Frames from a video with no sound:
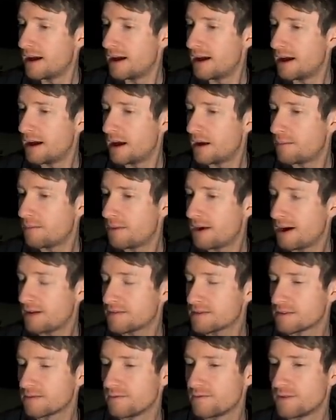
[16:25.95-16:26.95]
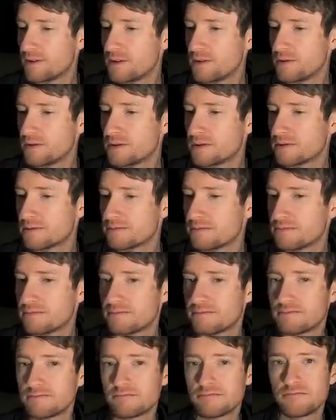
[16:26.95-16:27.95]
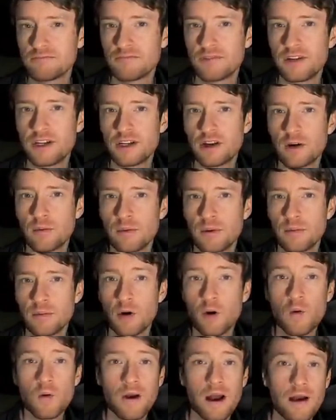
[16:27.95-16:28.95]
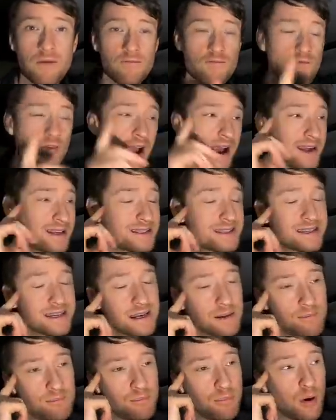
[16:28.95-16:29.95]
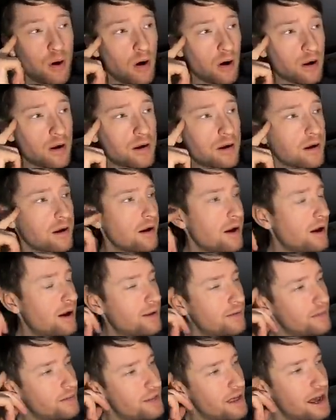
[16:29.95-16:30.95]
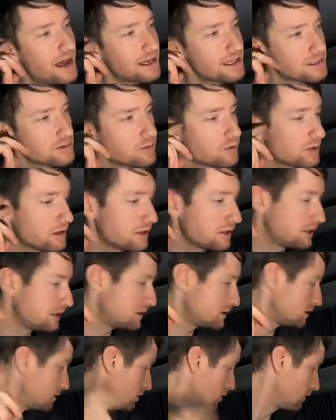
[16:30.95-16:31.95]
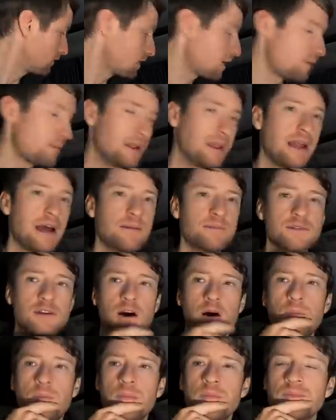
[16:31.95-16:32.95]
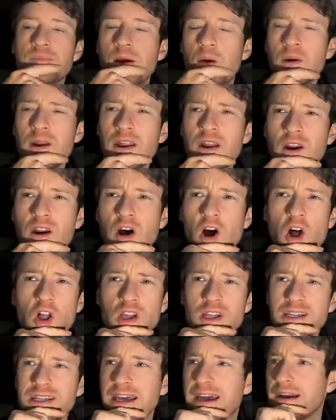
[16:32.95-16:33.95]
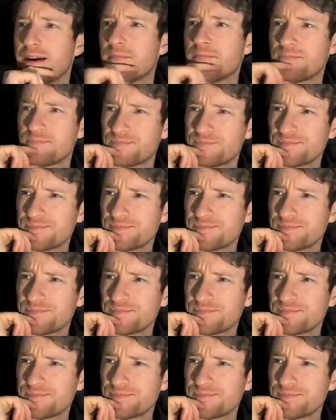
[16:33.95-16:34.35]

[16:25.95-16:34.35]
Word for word: Um, have some food, read a couple of books. Oh, I'm writing a book, and that's what I need to do. I've got my laptop. I went on holiday